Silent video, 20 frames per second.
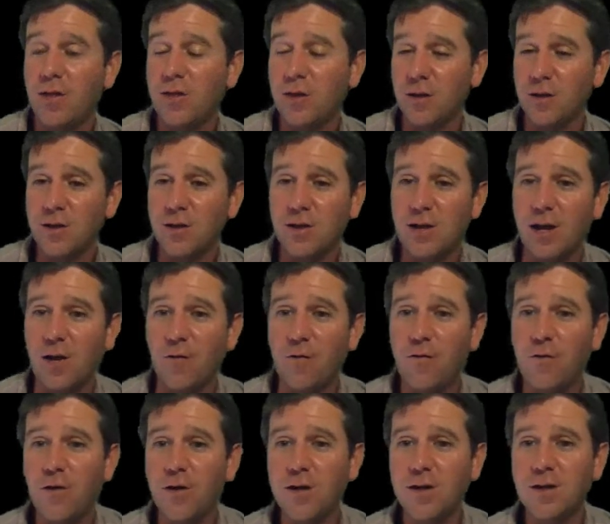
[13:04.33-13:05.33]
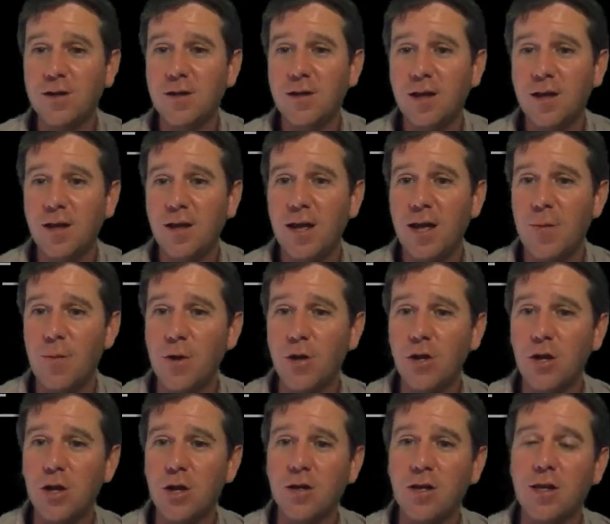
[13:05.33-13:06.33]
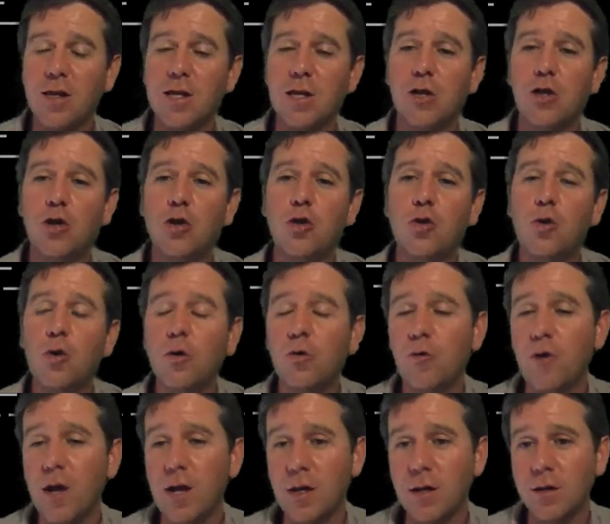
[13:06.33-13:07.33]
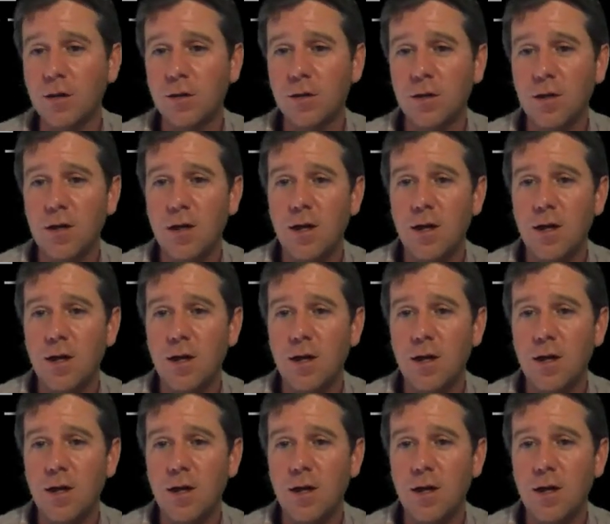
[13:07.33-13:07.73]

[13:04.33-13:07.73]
This kind of first image here, to these short reads.